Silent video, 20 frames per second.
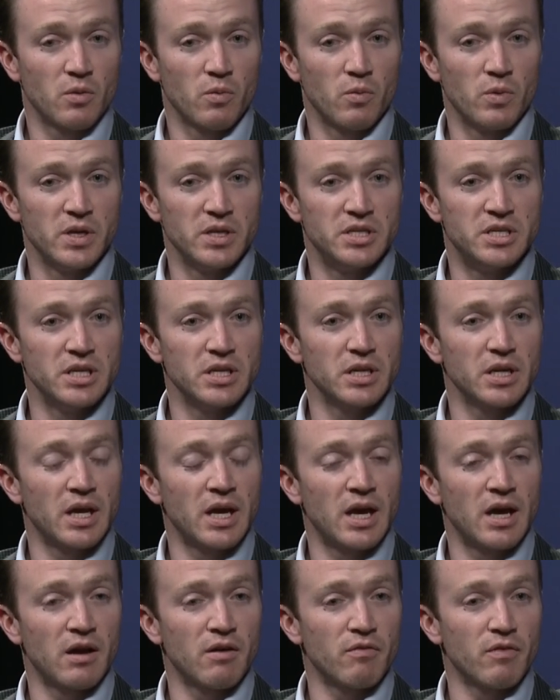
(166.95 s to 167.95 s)
we didn't
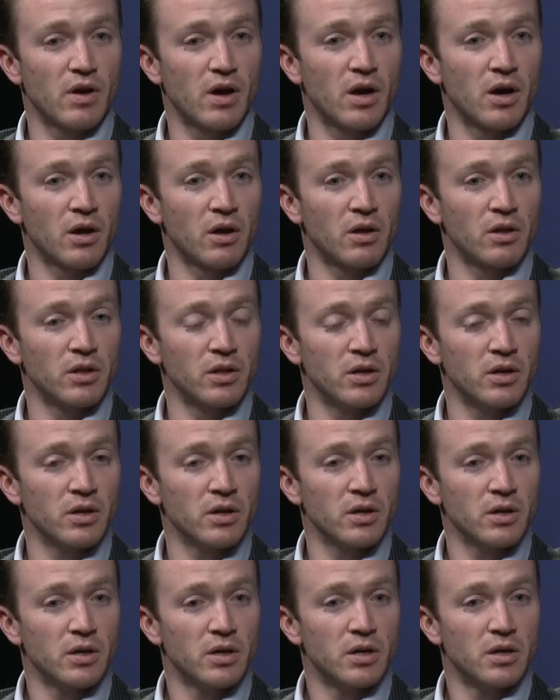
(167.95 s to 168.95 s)
have a
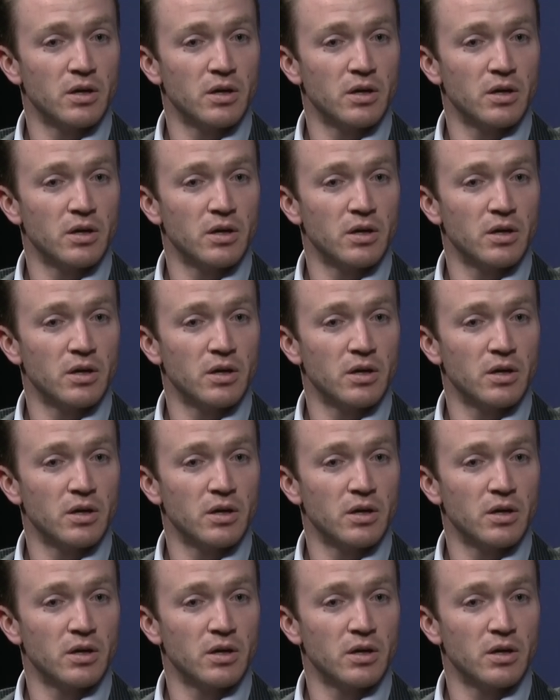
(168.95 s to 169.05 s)
clear